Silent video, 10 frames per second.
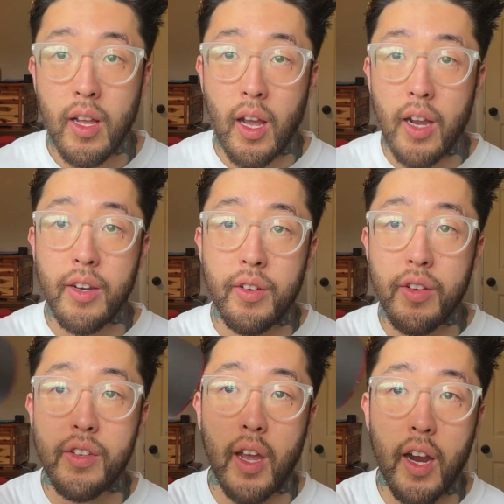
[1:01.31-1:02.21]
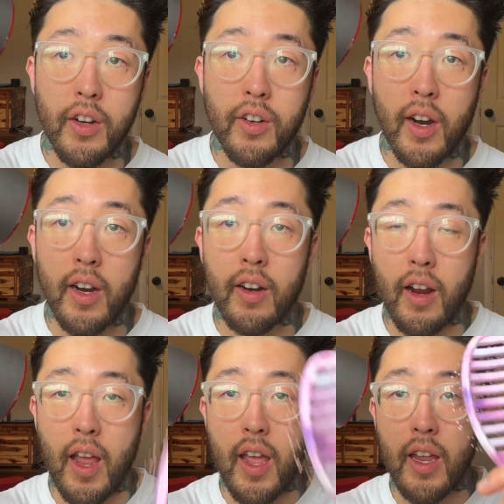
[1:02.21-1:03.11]
I do use a hair dryer
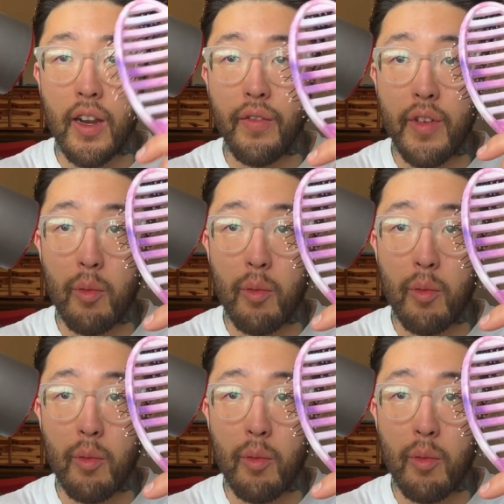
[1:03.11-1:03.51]
and a vent